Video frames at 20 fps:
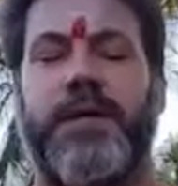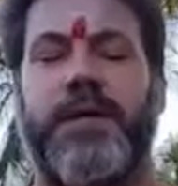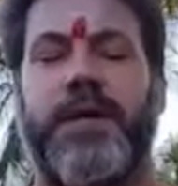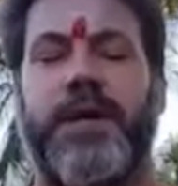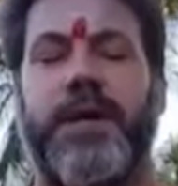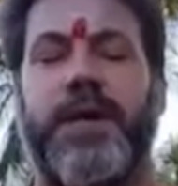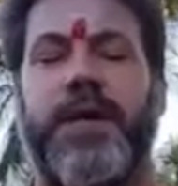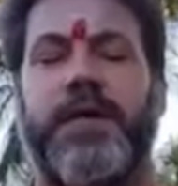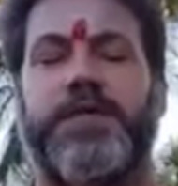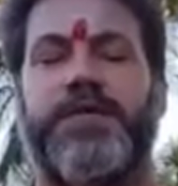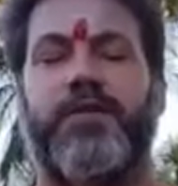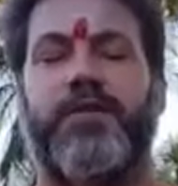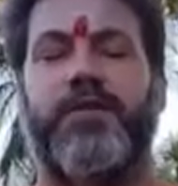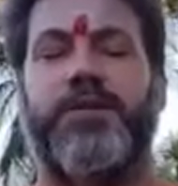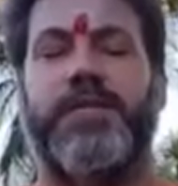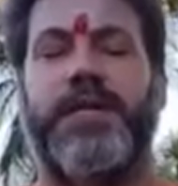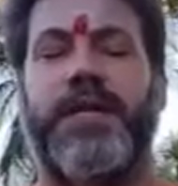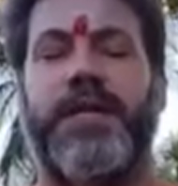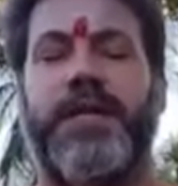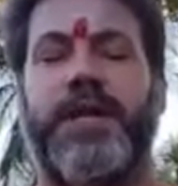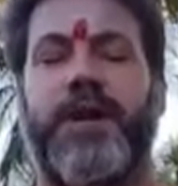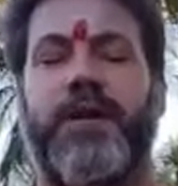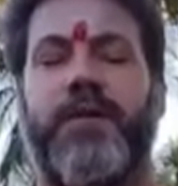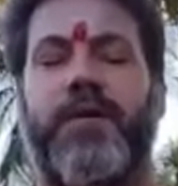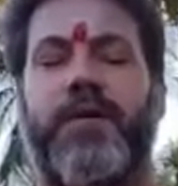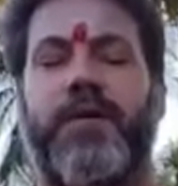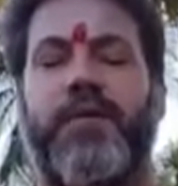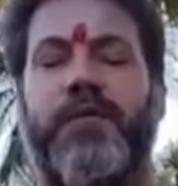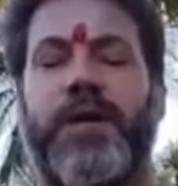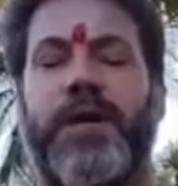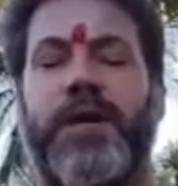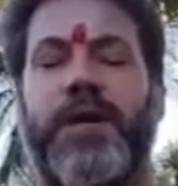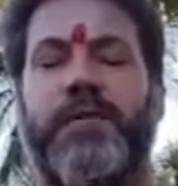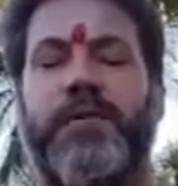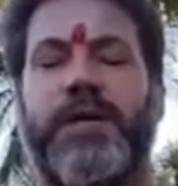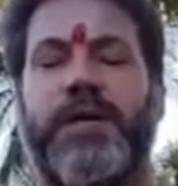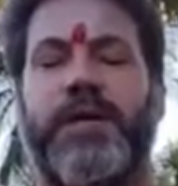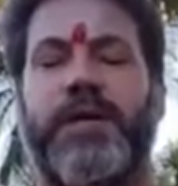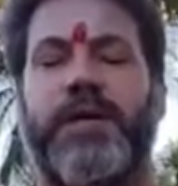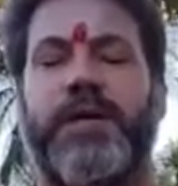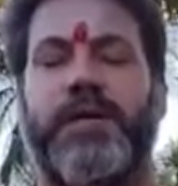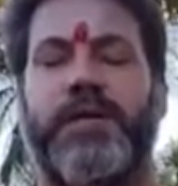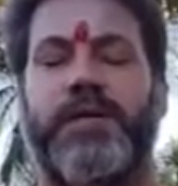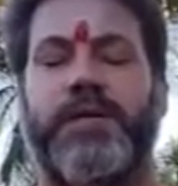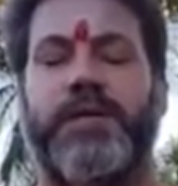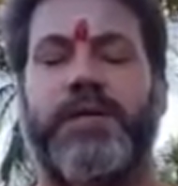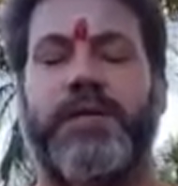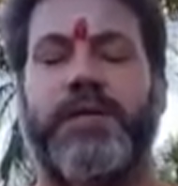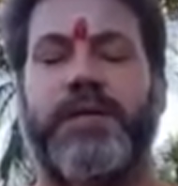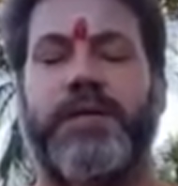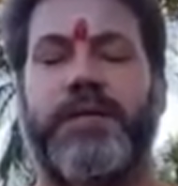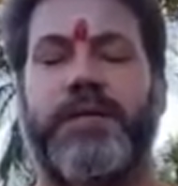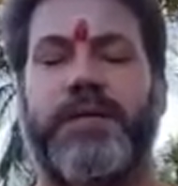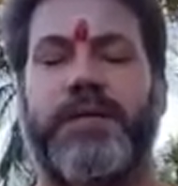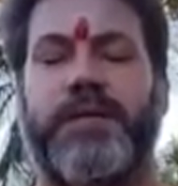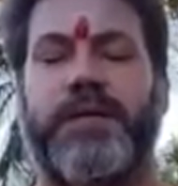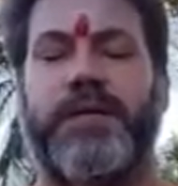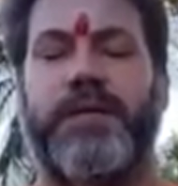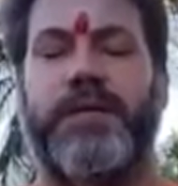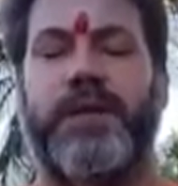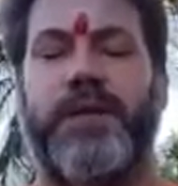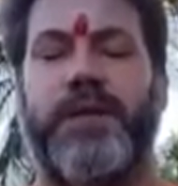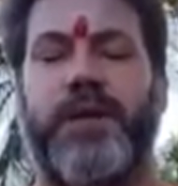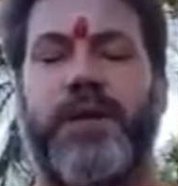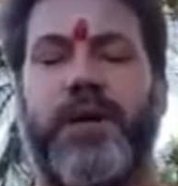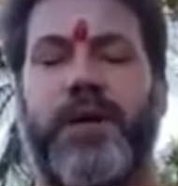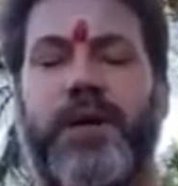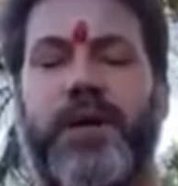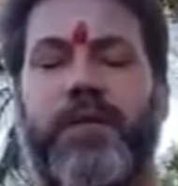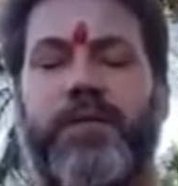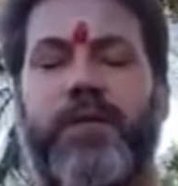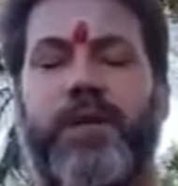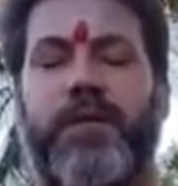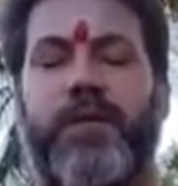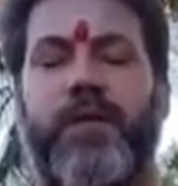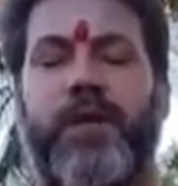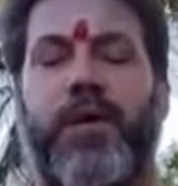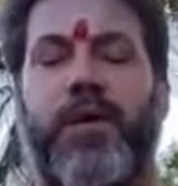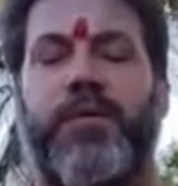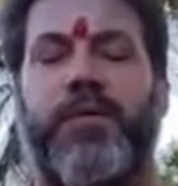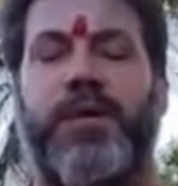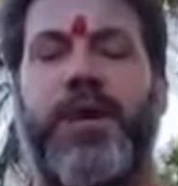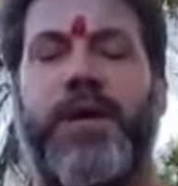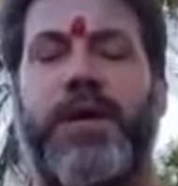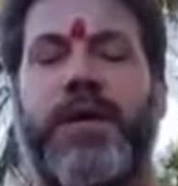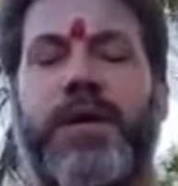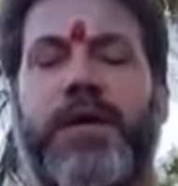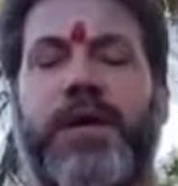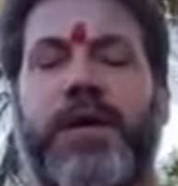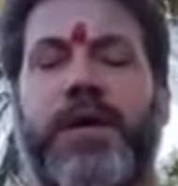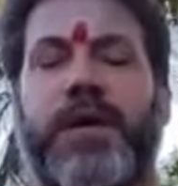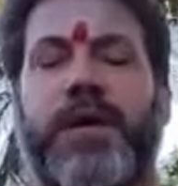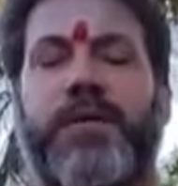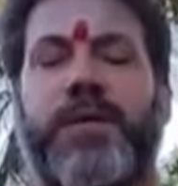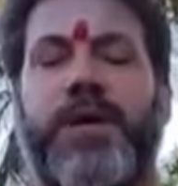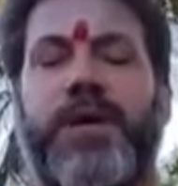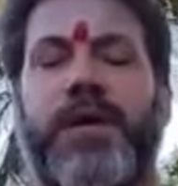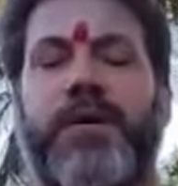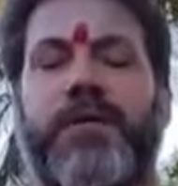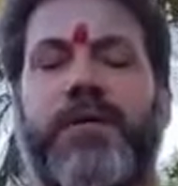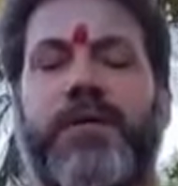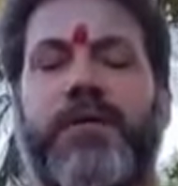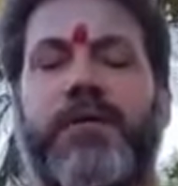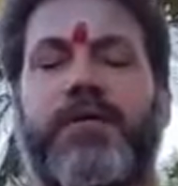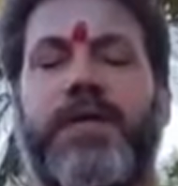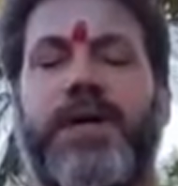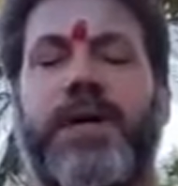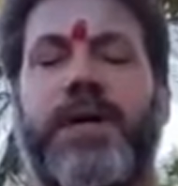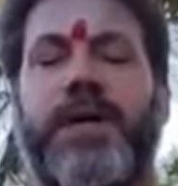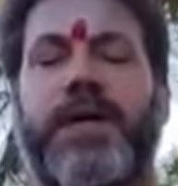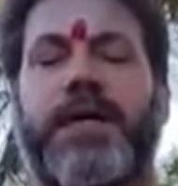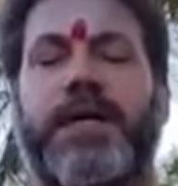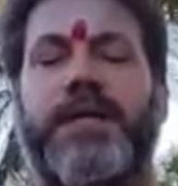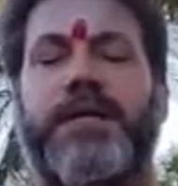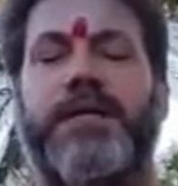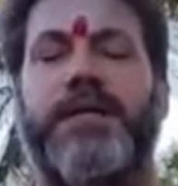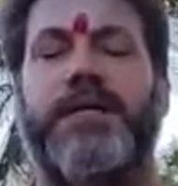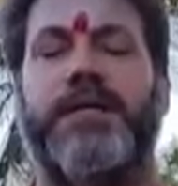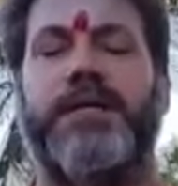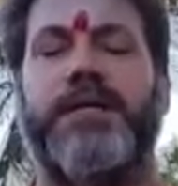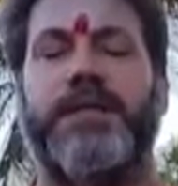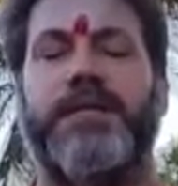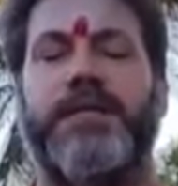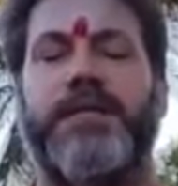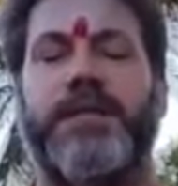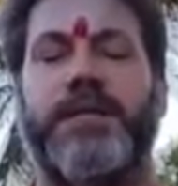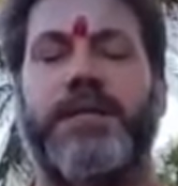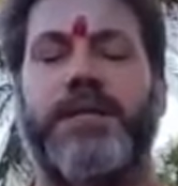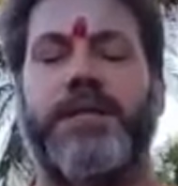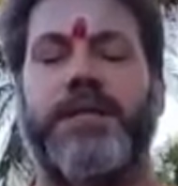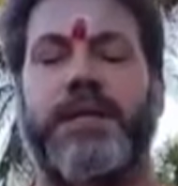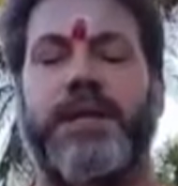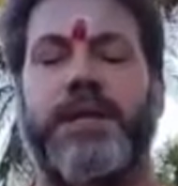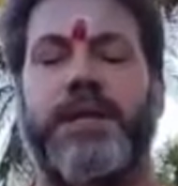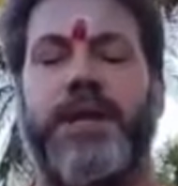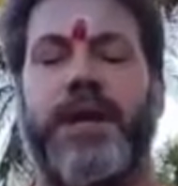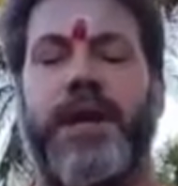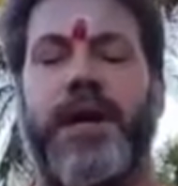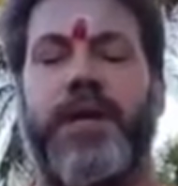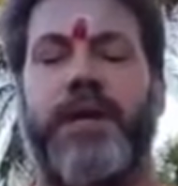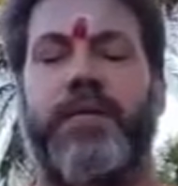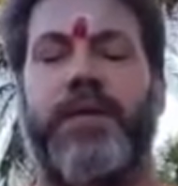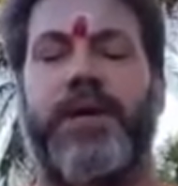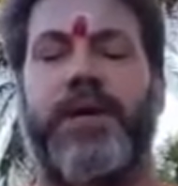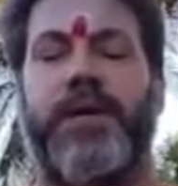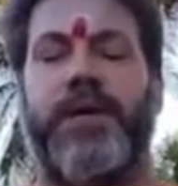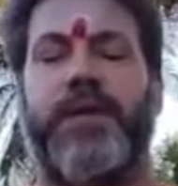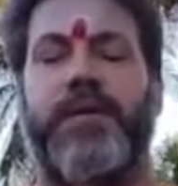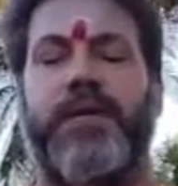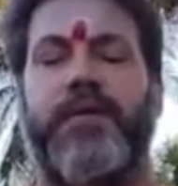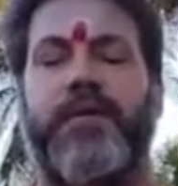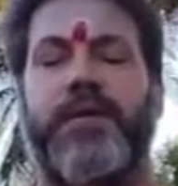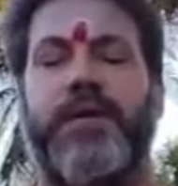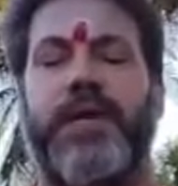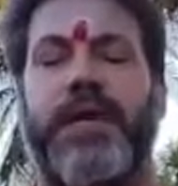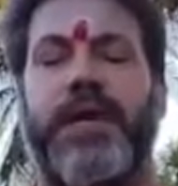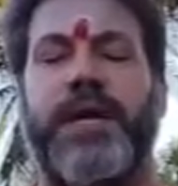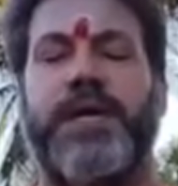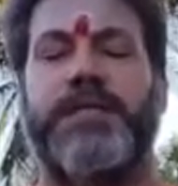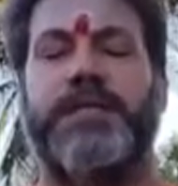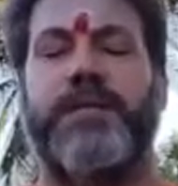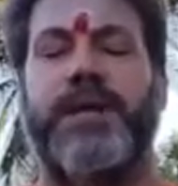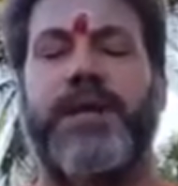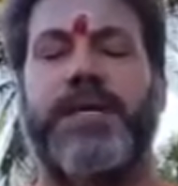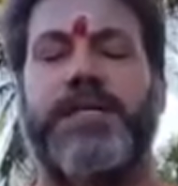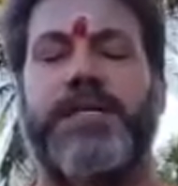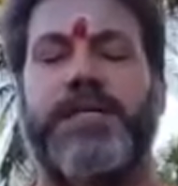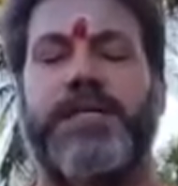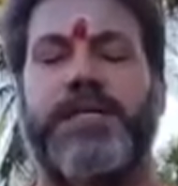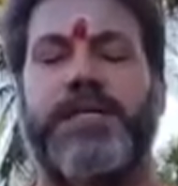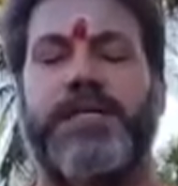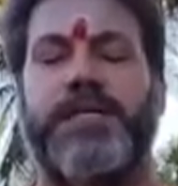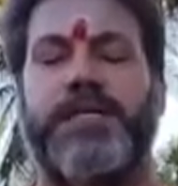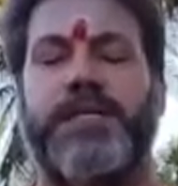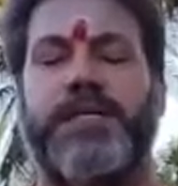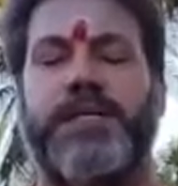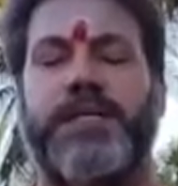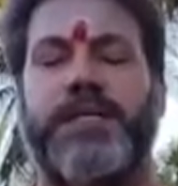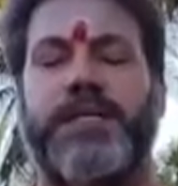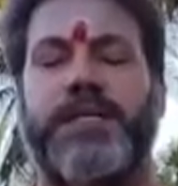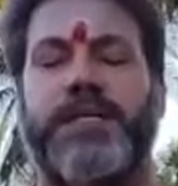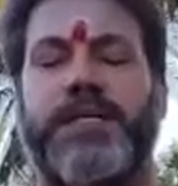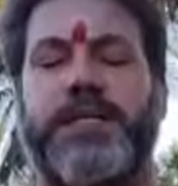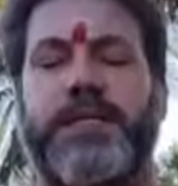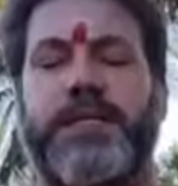And as you breathe out, be aware of the warm air coming out of the lungs, up and out the air passages,